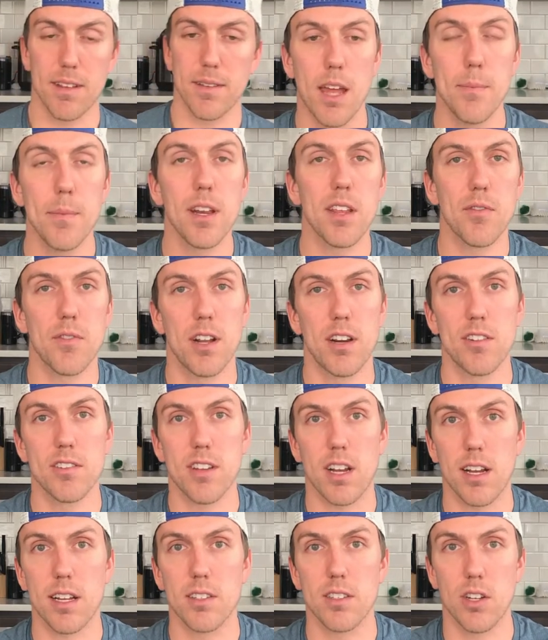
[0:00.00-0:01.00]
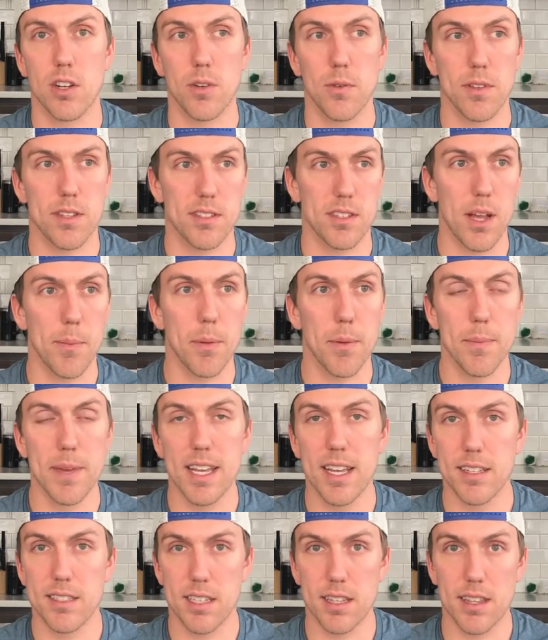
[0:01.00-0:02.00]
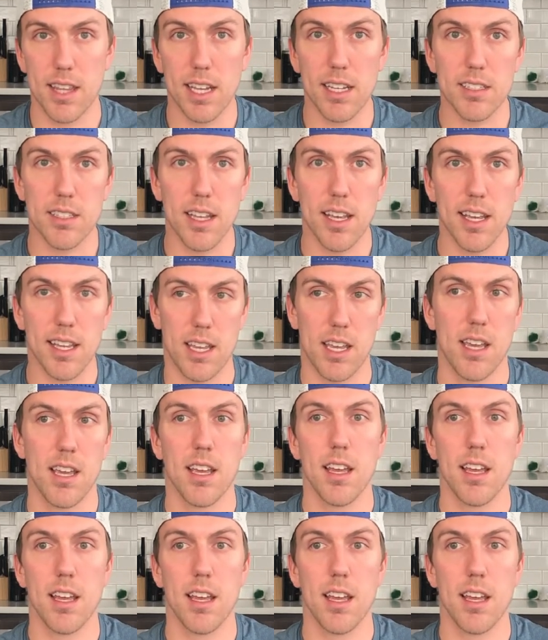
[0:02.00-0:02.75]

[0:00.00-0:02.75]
And many runners are concerned with supplements and things like